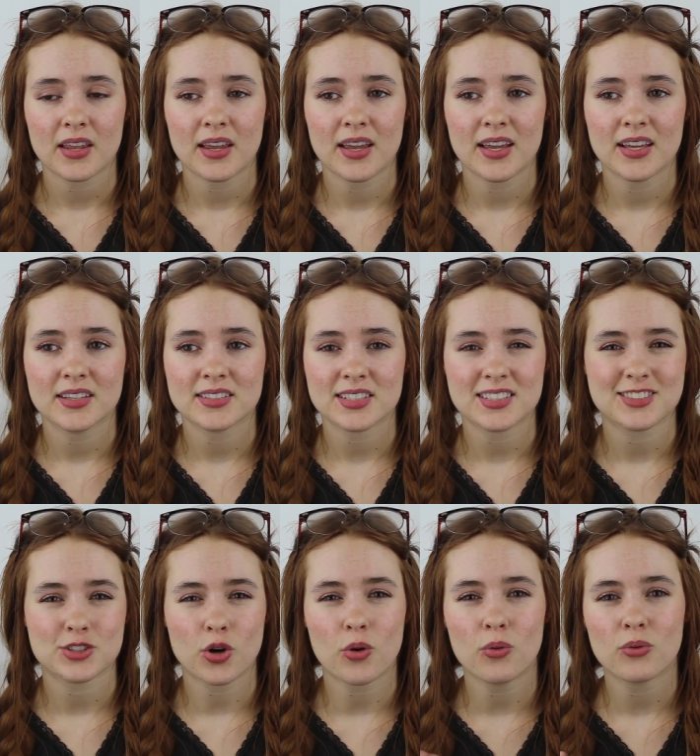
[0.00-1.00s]

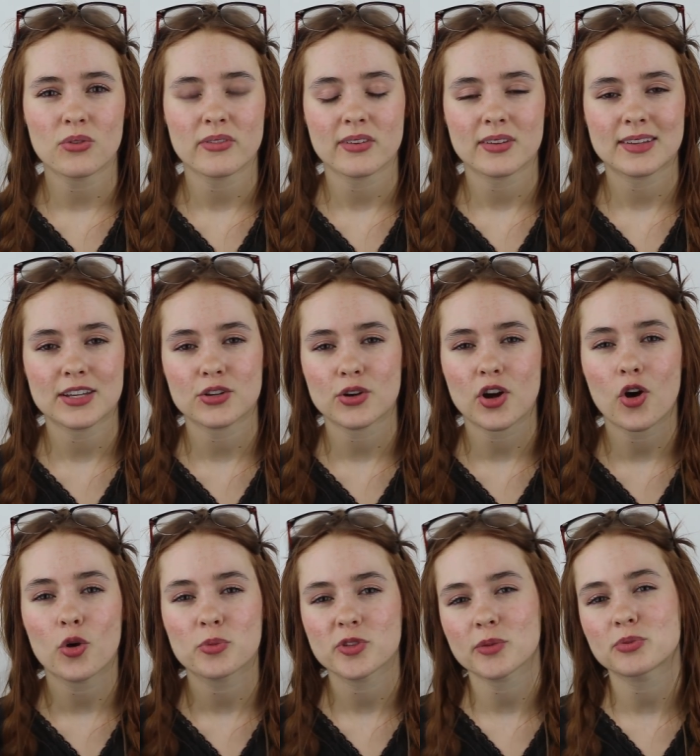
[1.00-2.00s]
And don't get your
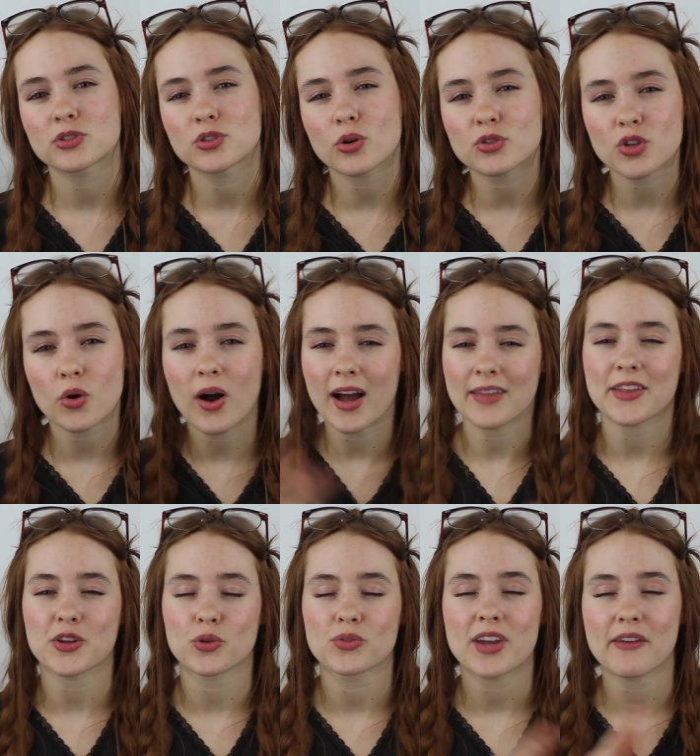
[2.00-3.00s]
hopes up so high
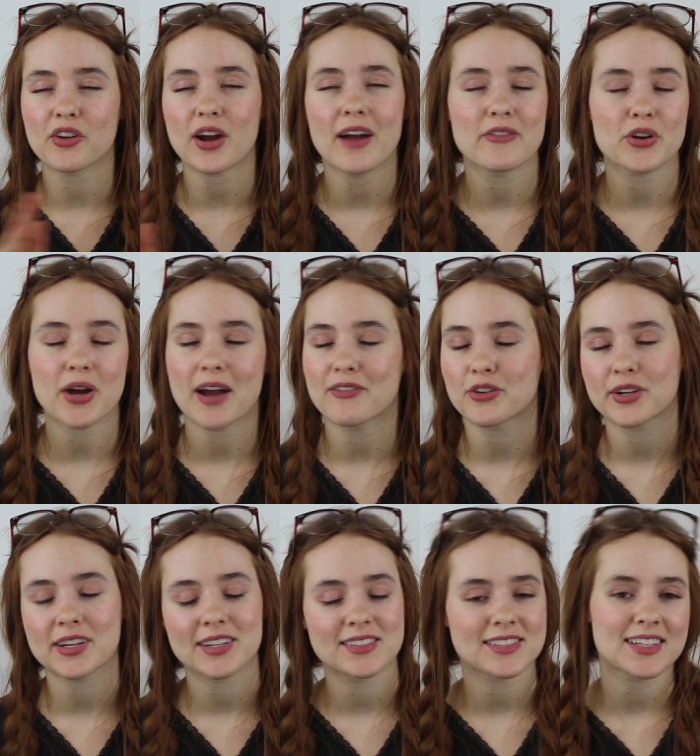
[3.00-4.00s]
that you'll never ever
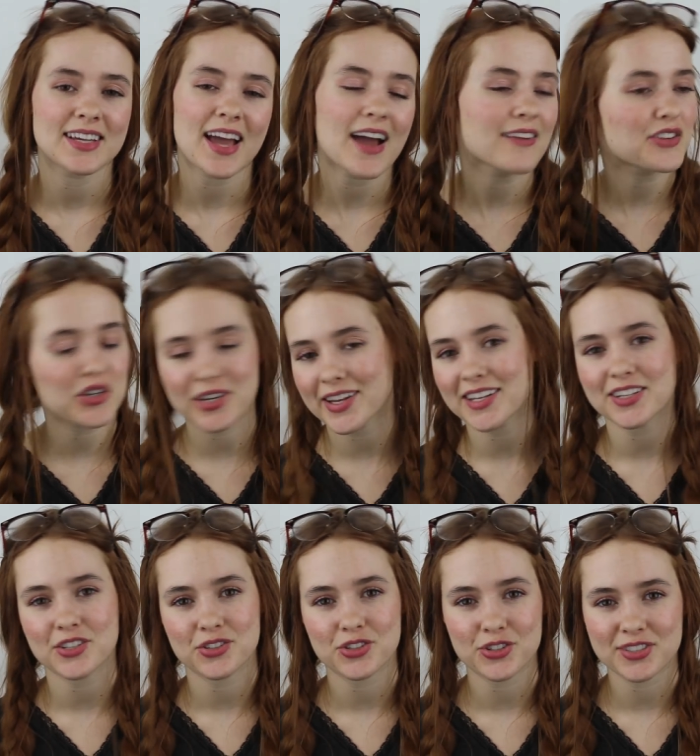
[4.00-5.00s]
get a zit ever
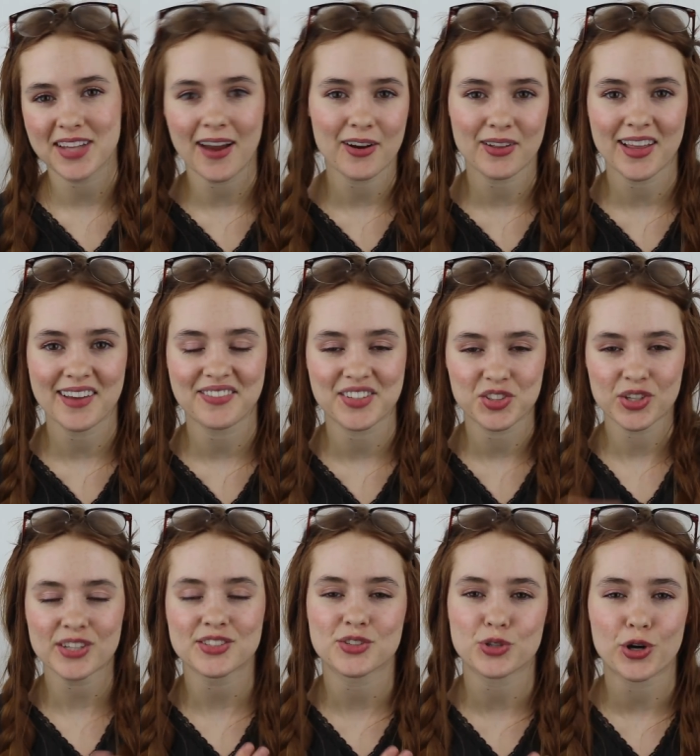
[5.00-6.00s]
again in your entire life, because
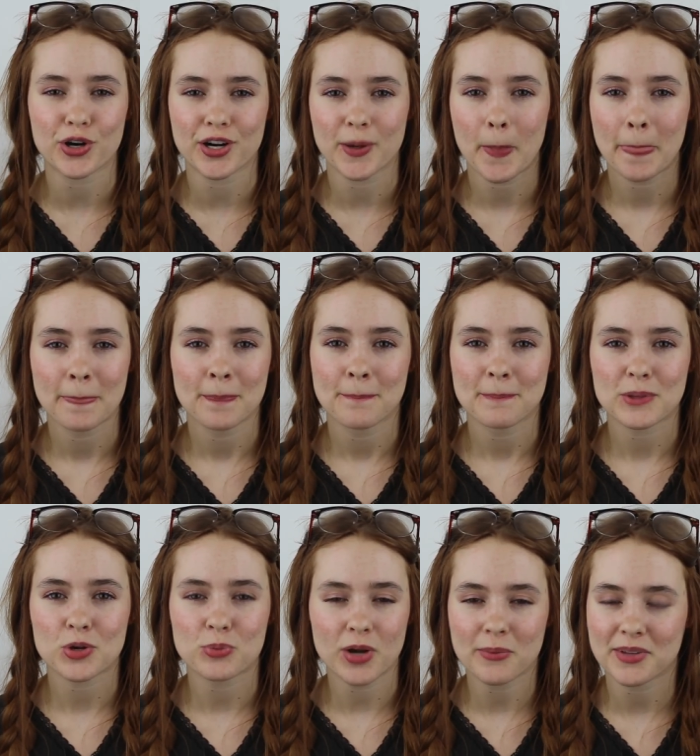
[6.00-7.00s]
chances are
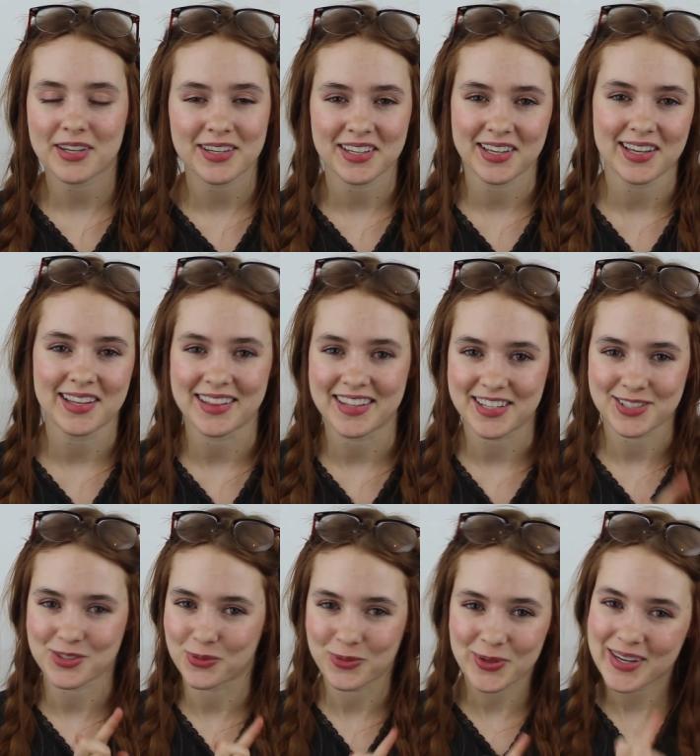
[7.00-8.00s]
you're probably gonna get at
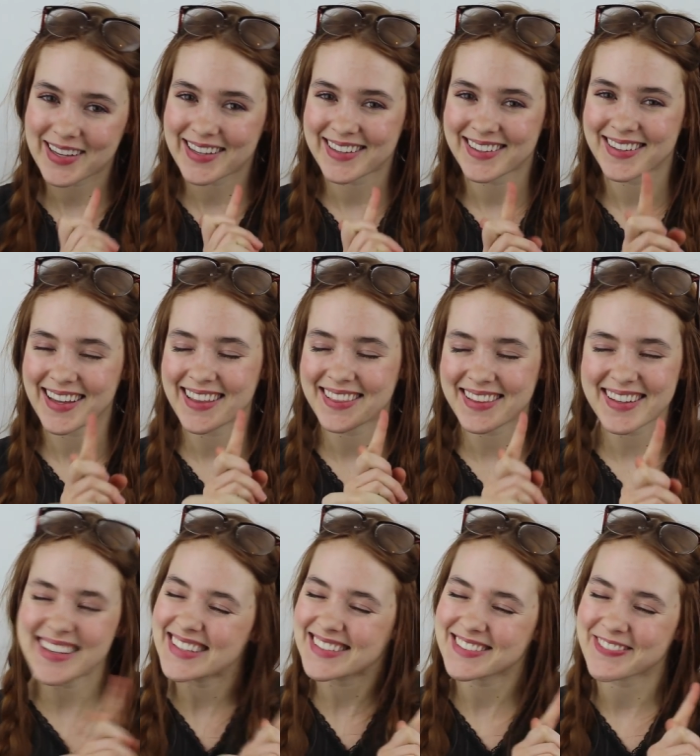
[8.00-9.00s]
least one,
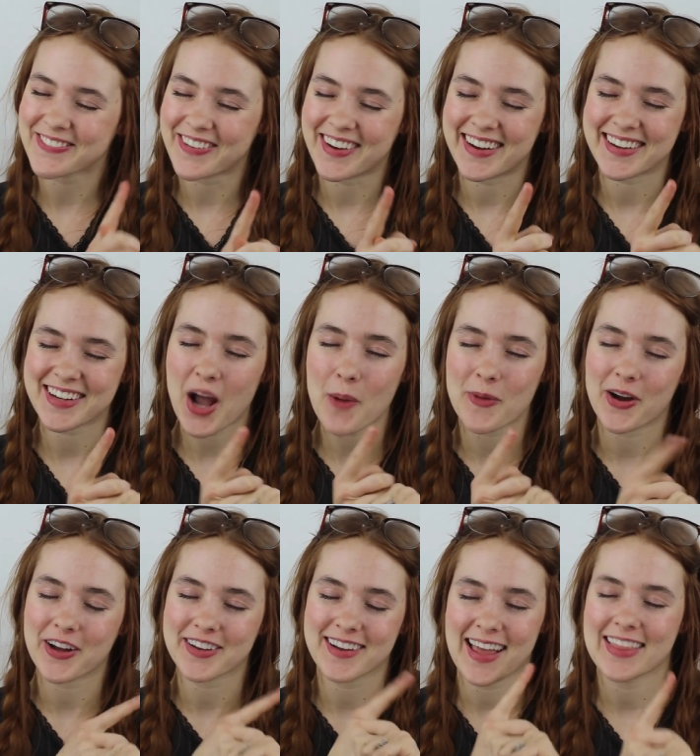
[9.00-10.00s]
come
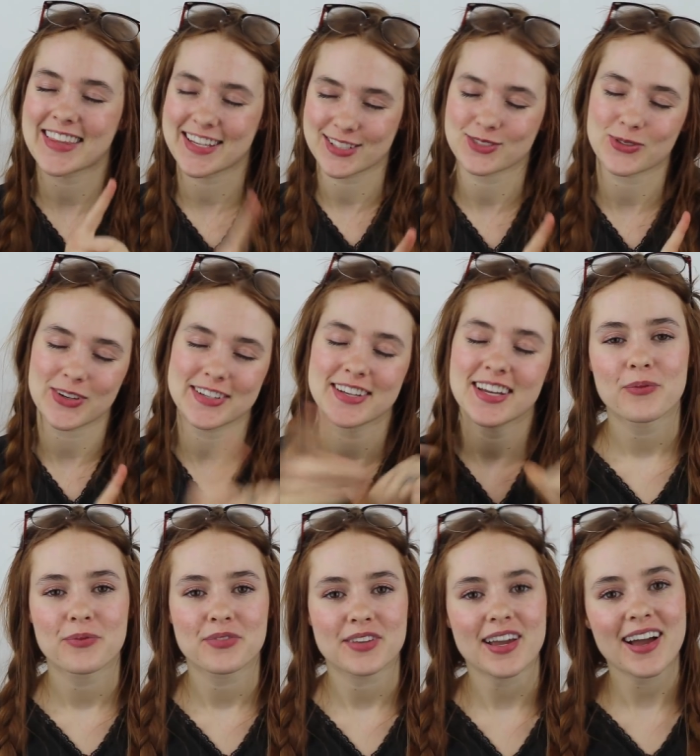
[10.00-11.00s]
on, at least one.
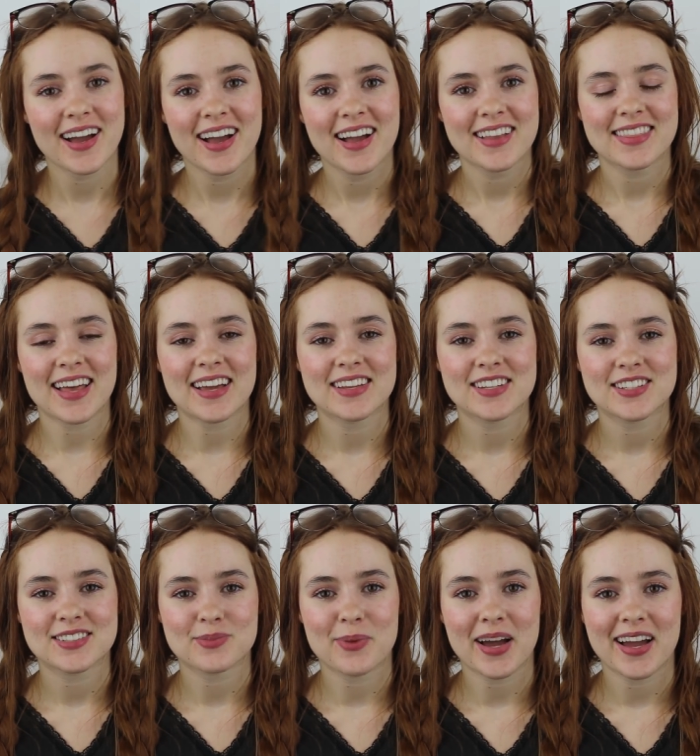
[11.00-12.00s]
Yeah, that
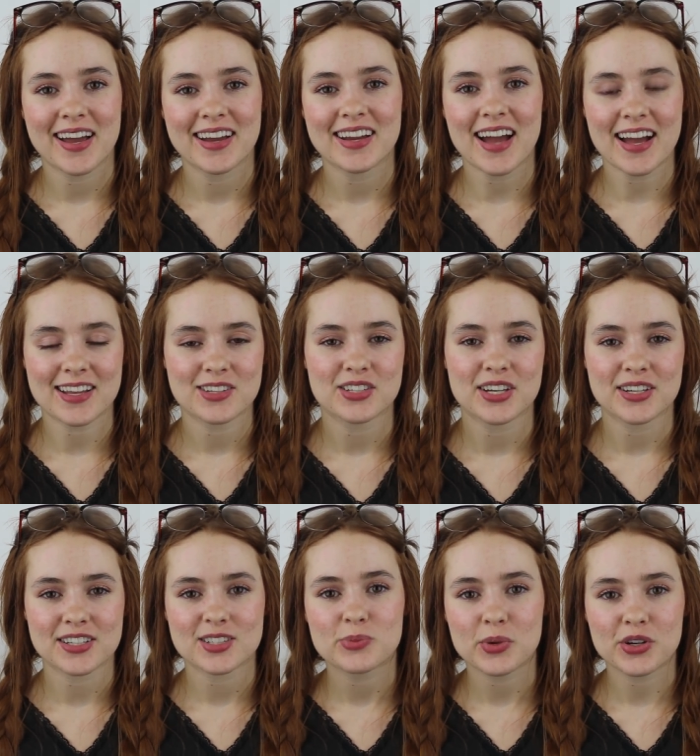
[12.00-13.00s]
is my Accutane
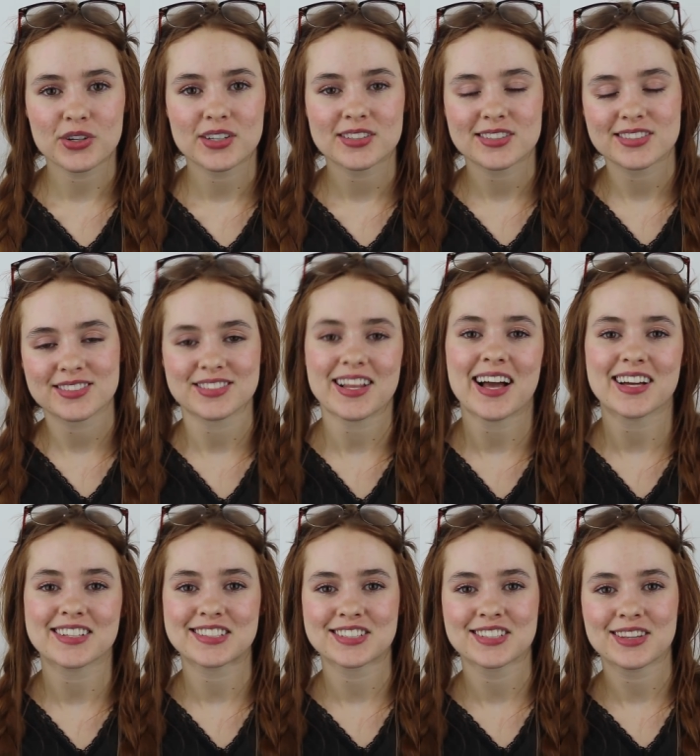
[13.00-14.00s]
experience /
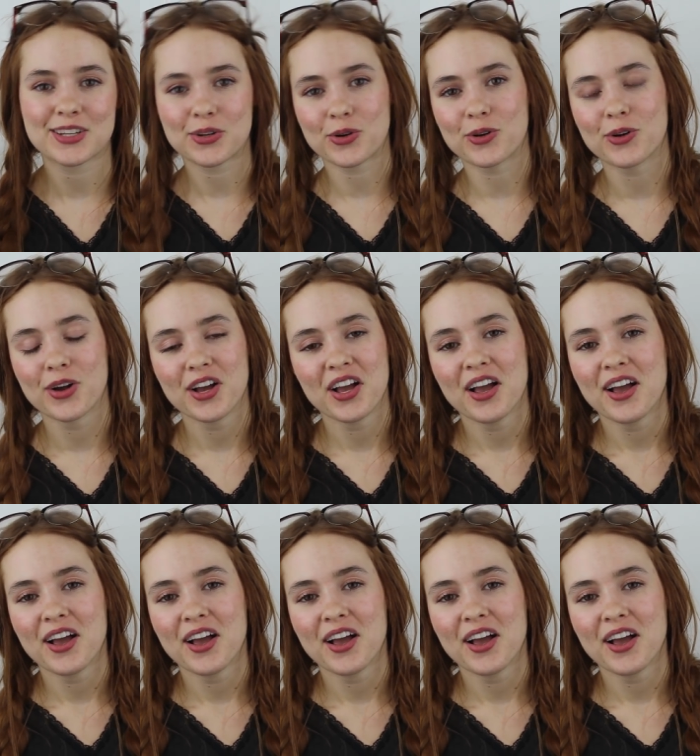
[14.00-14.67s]
little